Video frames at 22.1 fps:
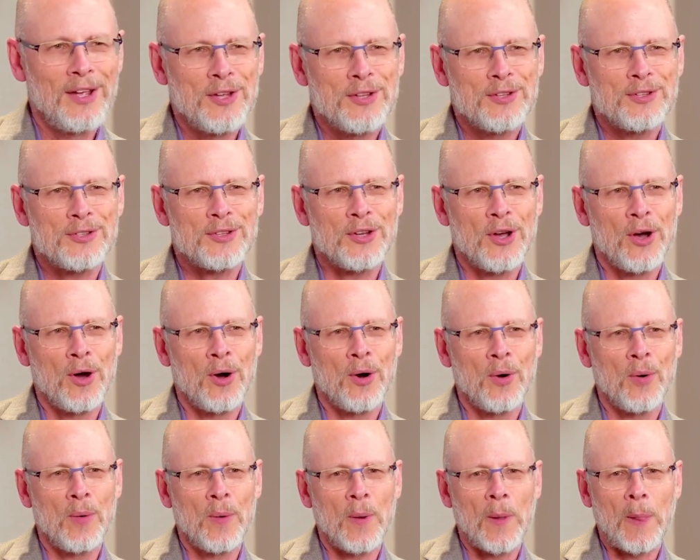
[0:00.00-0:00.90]

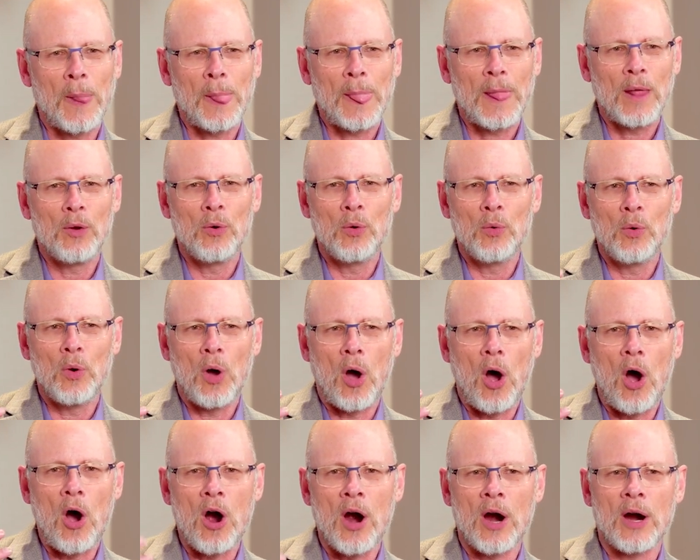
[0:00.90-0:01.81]
So
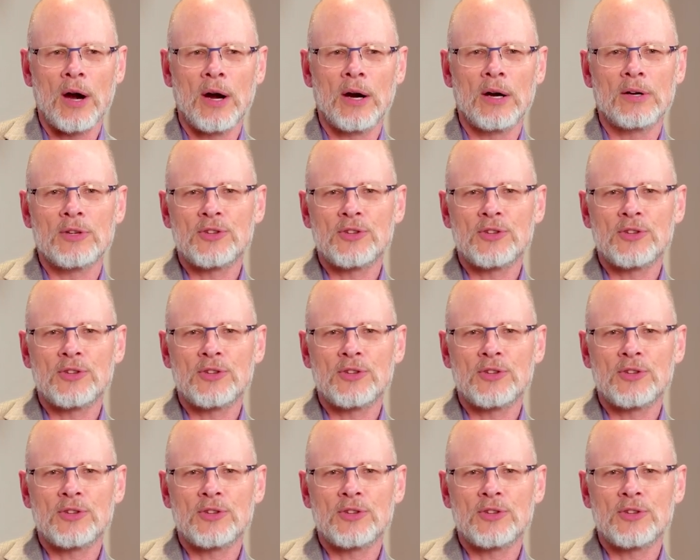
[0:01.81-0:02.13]
our